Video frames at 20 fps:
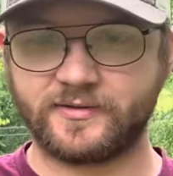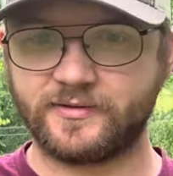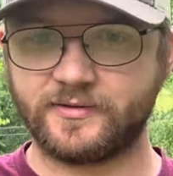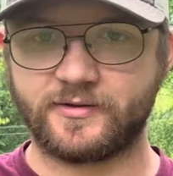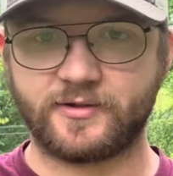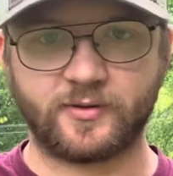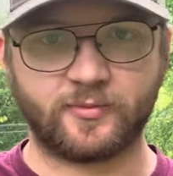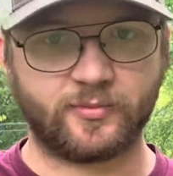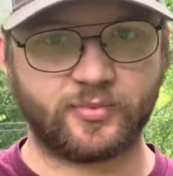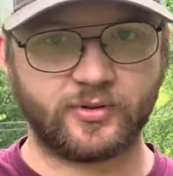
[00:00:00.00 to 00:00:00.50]

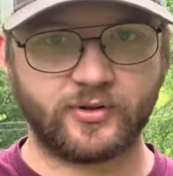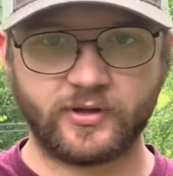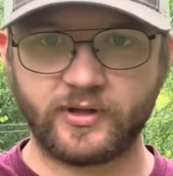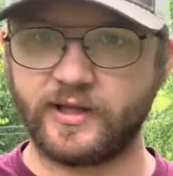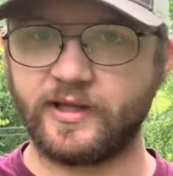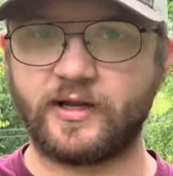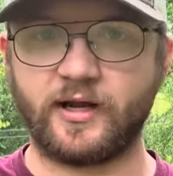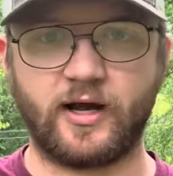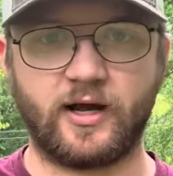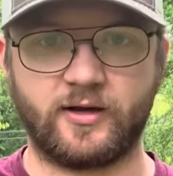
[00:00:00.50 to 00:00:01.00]

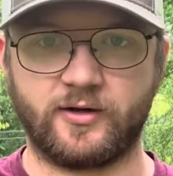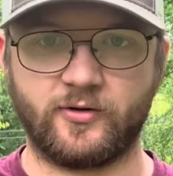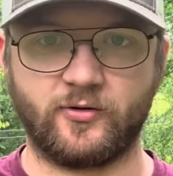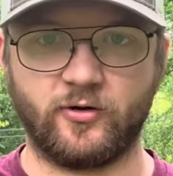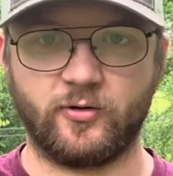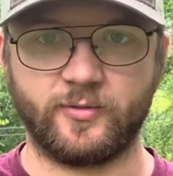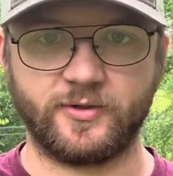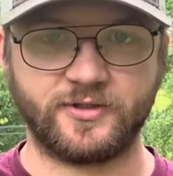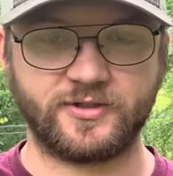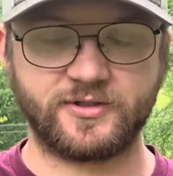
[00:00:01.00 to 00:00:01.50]
Complete hot
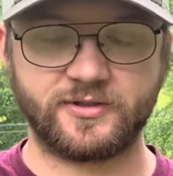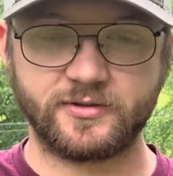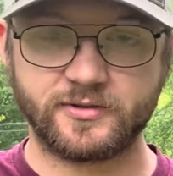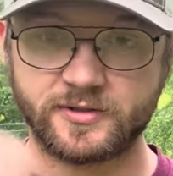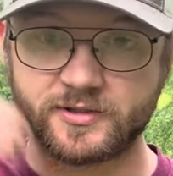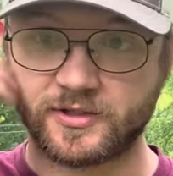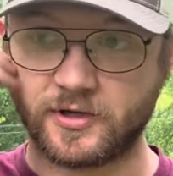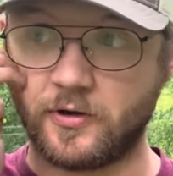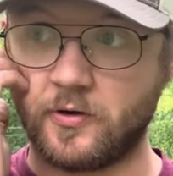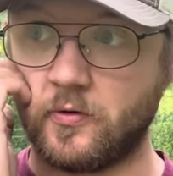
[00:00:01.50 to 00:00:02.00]
garbage,
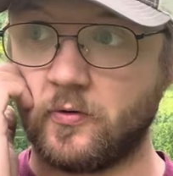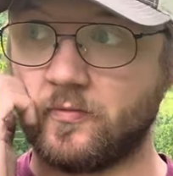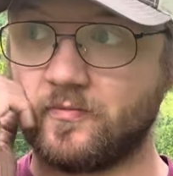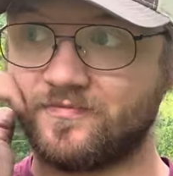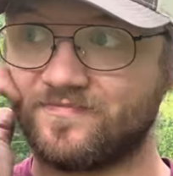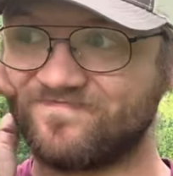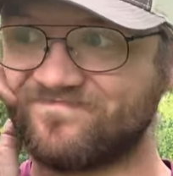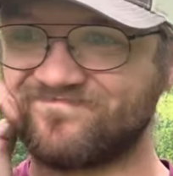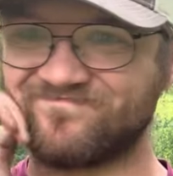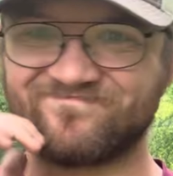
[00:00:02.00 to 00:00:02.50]
so
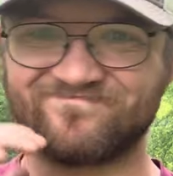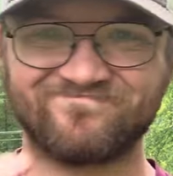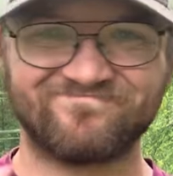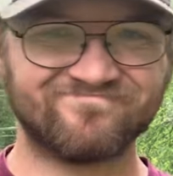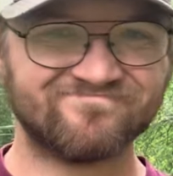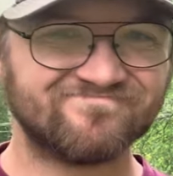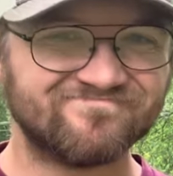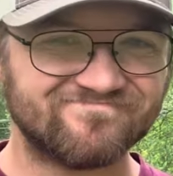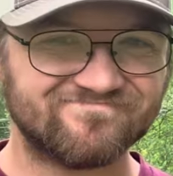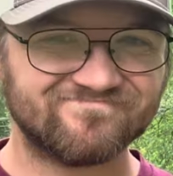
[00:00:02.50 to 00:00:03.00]

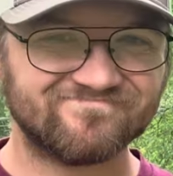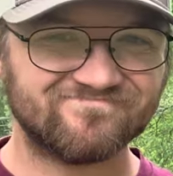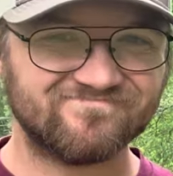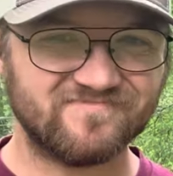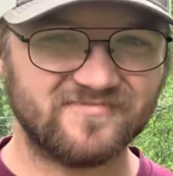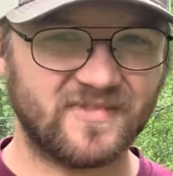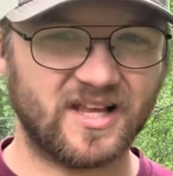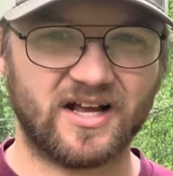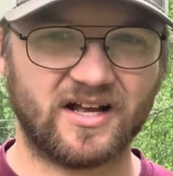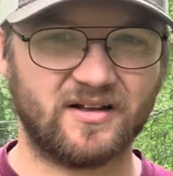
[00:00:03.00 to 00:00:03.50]

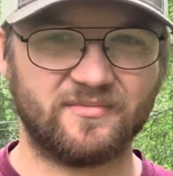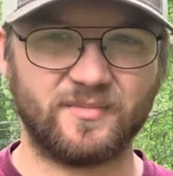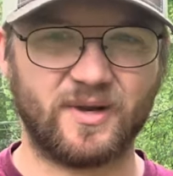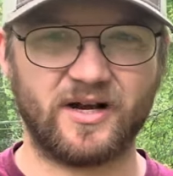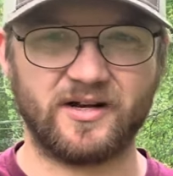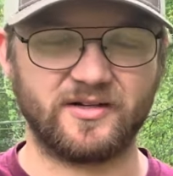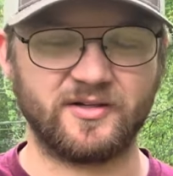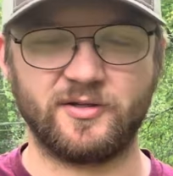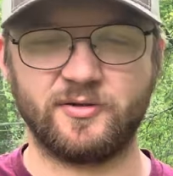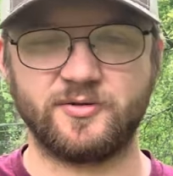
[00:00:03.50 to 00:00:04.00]
yeah, I'm not
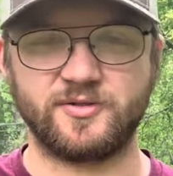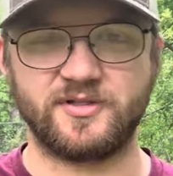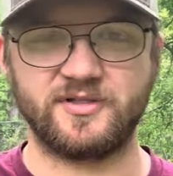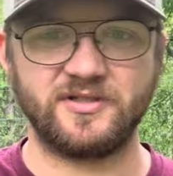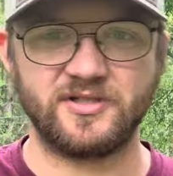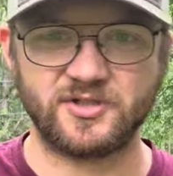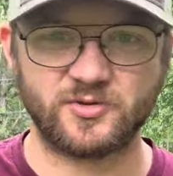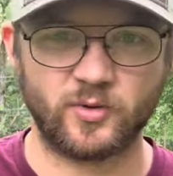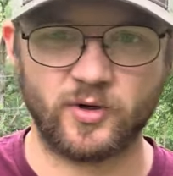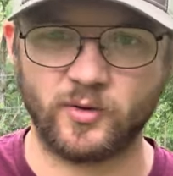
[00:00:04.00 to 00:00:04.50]
going to use it. It
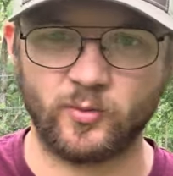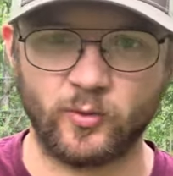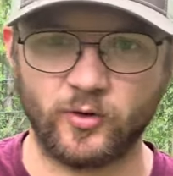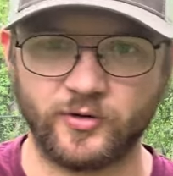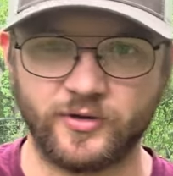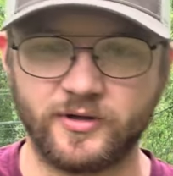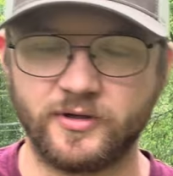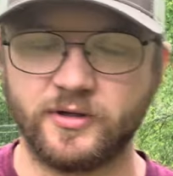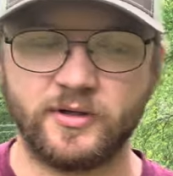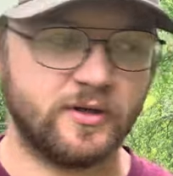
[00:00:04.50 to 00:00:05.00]
just wasn't worth it.